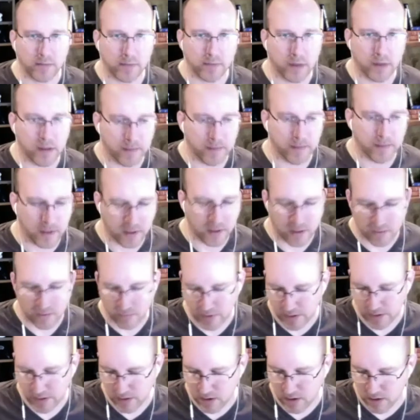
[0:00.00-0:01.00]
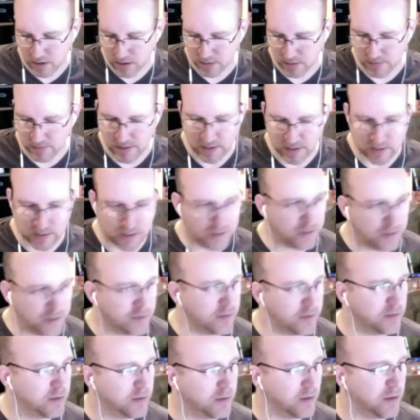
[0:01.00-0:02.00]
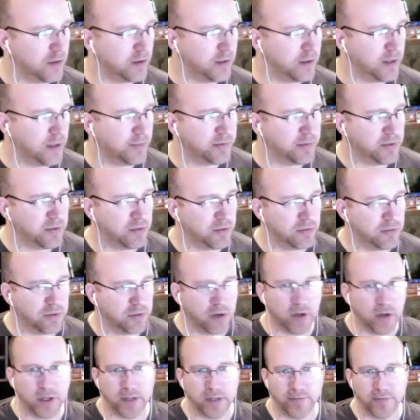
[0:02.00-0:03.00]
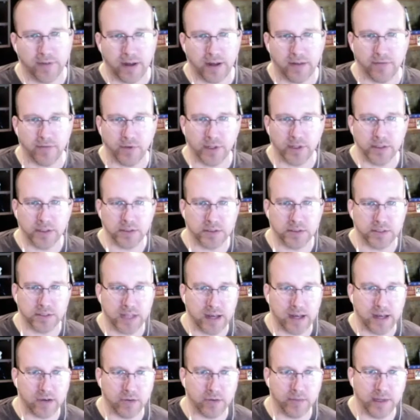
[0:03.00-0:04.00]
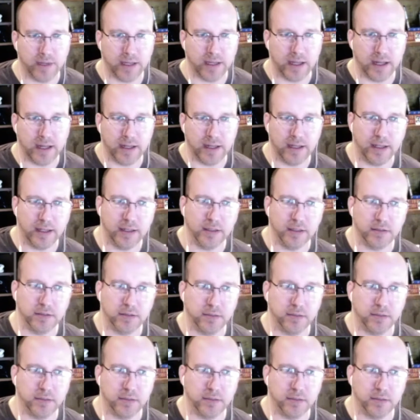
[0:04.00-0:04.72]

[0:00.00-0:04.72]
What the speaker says: mean, and we talked about this on episode 30, 5 ways to tackle big ideas.